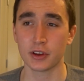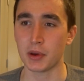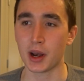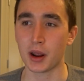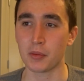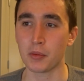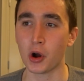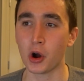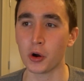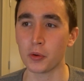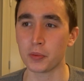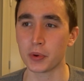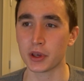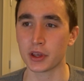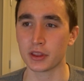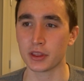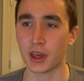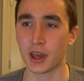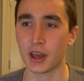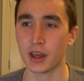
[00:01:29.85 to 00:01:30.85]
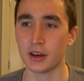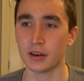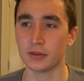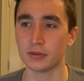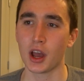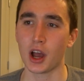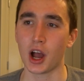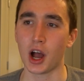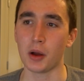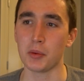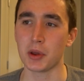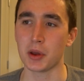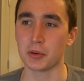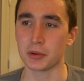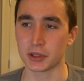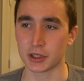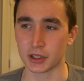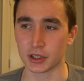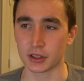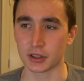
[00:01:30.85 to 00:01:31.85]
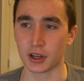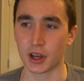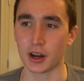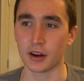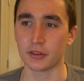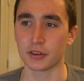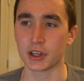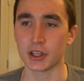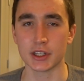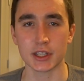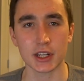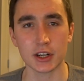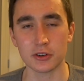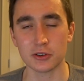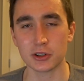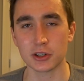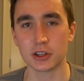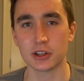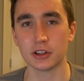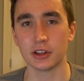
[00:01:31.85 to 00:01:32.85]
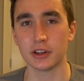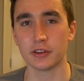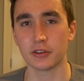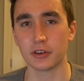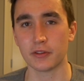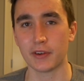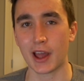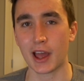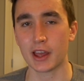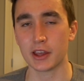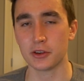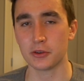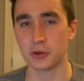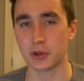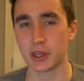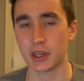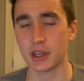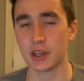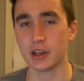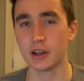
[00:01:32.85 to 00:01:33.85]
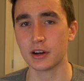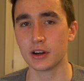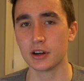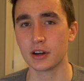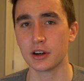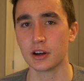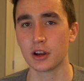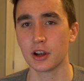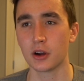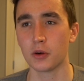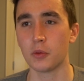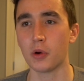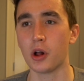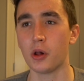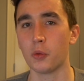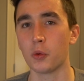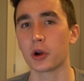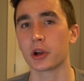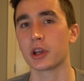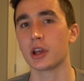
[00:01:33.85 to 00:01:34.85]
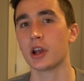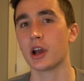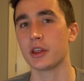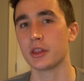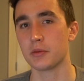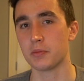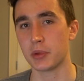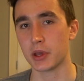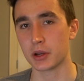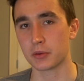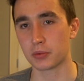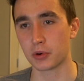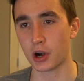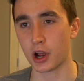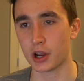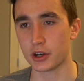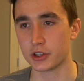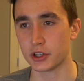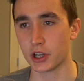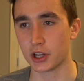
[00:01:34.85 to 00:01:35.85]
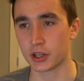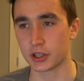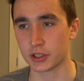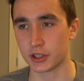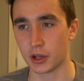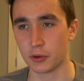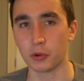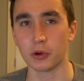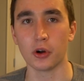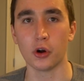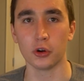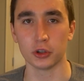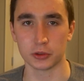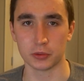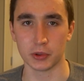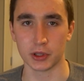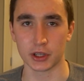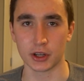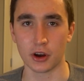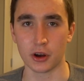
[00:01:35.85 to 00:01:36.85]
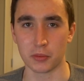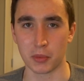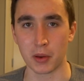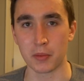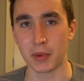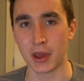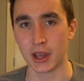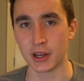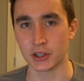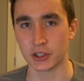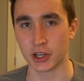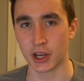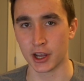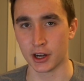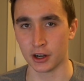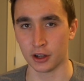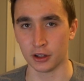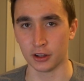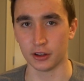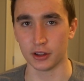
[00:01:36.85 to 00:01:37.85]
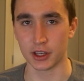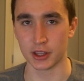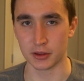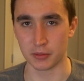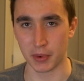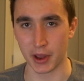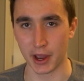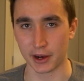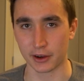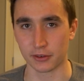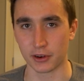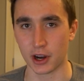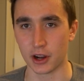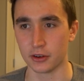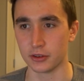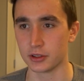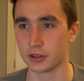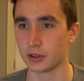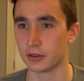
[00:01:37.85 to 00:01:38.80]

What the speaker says: And I'm hoping that I'll be able to continue to deliver value here while working on the big projects that will ultimately go on my main channel in the background.